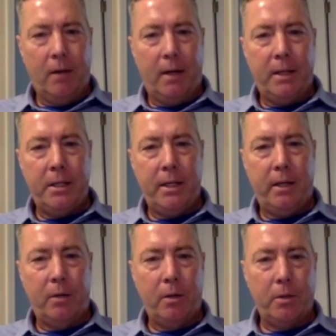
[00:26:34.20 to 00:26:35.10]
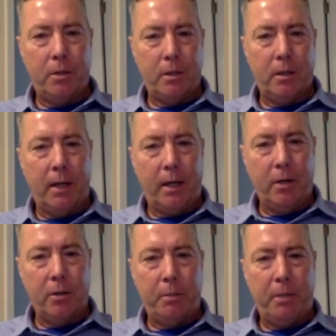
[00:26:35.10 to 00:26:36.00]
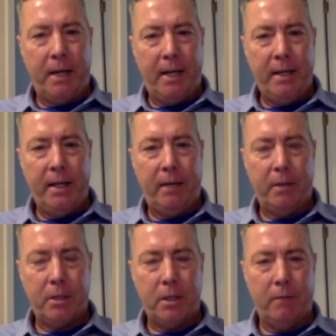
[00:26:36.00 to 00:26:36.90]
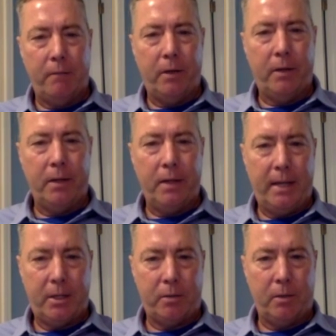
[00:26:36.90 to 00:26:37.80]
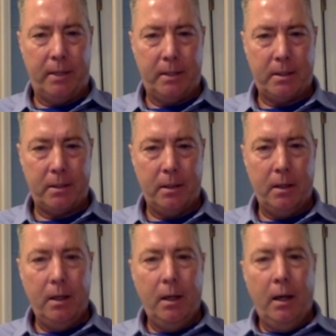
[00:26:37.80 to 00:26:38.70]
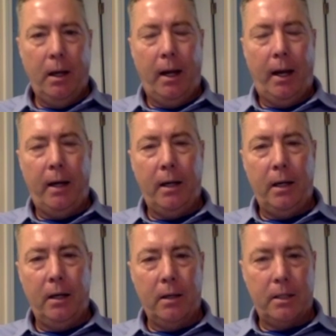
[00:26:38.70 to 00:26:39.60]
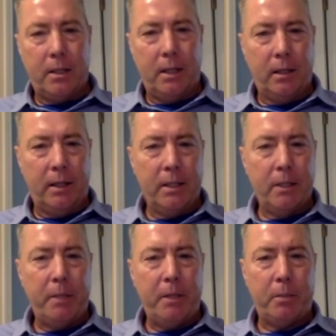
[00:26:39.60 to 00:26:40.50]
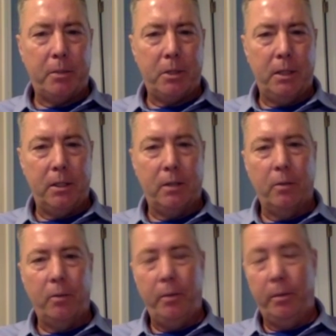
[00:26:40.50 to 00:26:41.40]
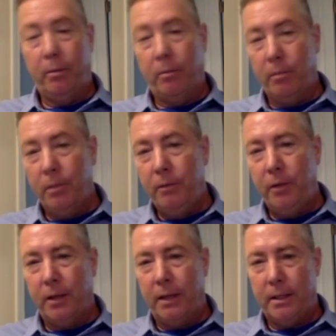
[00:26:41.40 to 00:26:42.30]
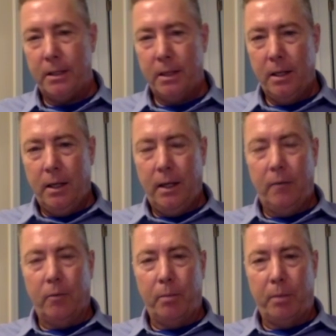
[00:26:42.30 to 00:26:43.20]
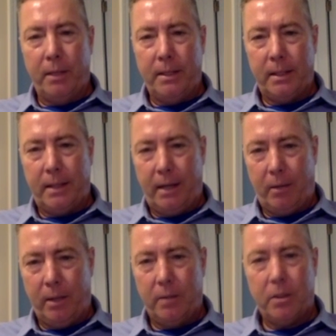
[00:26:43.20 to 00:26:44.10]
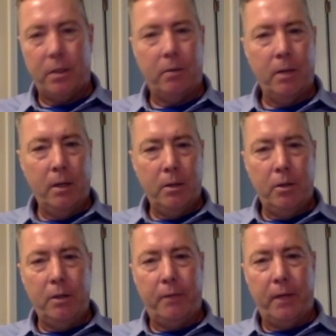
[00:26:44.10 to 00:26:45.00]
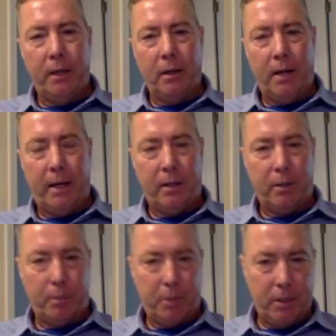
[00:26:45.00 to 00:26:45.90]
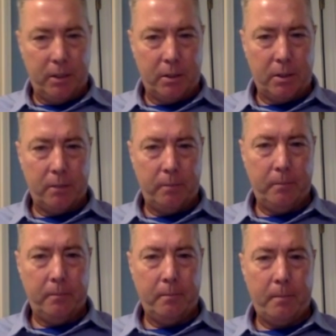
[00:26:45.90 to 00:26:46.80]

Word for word: Now, so, an ICL goes, uh, goes behind the iris in front of the natural lens. A, let's say a lens-based procedure, we would remove the lens and replace it that way. So two different interocular procedures.